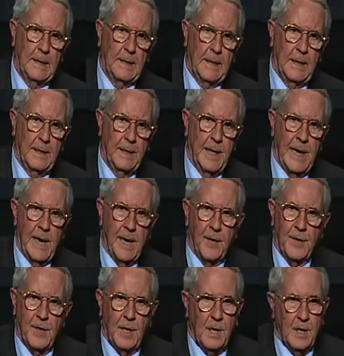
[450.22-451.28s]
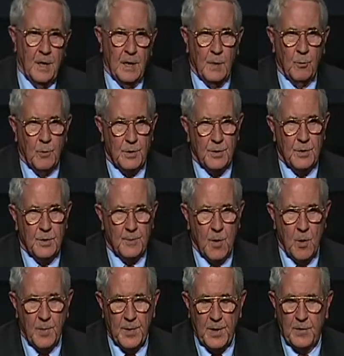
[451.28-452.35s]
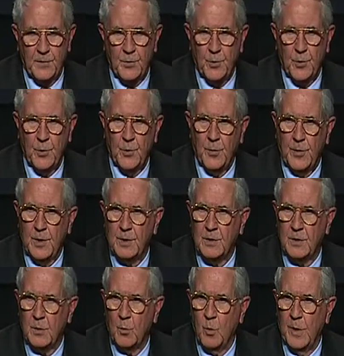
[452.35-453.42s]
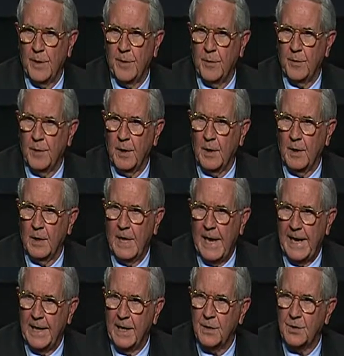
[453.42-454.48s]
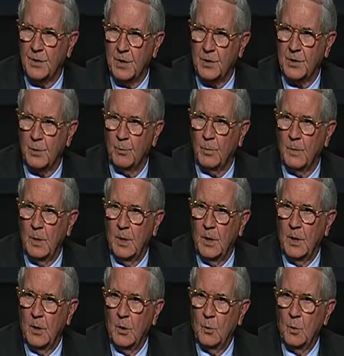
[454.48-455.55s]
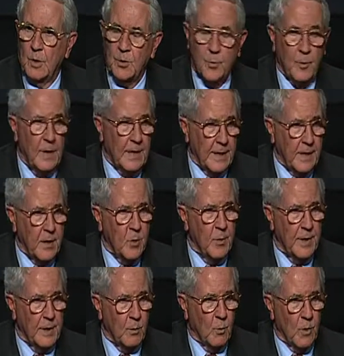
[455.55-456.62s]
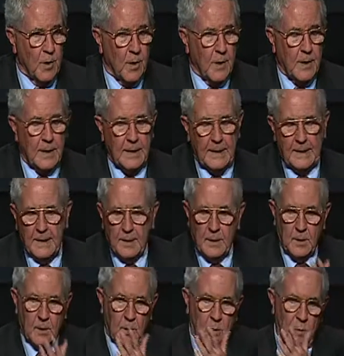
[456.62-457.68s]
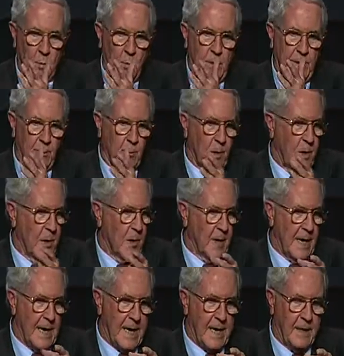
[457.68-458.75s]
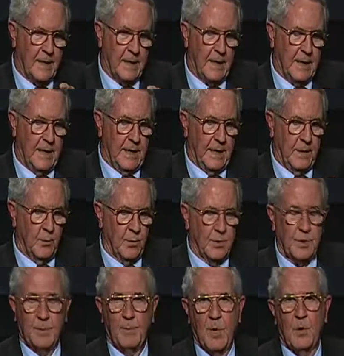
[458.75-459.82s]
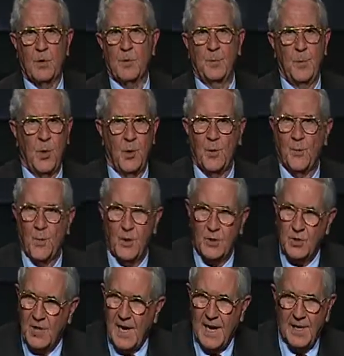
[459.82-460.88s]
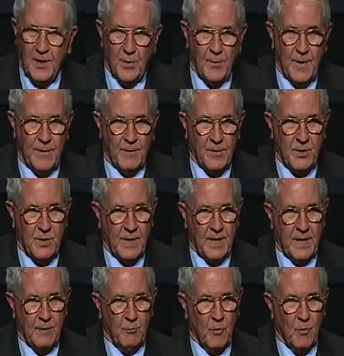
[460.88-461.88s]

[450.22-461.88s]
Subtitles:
And now it was the moment of truth as to whether the lighting system was really going to work. We rolled out, and it was the most beautiful sight you've ever seen.